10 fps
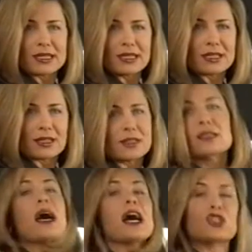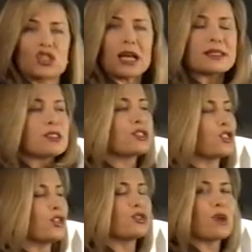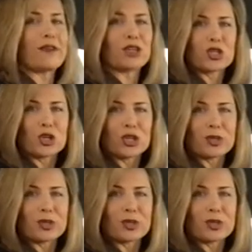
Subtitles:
assistance adjusts to the driving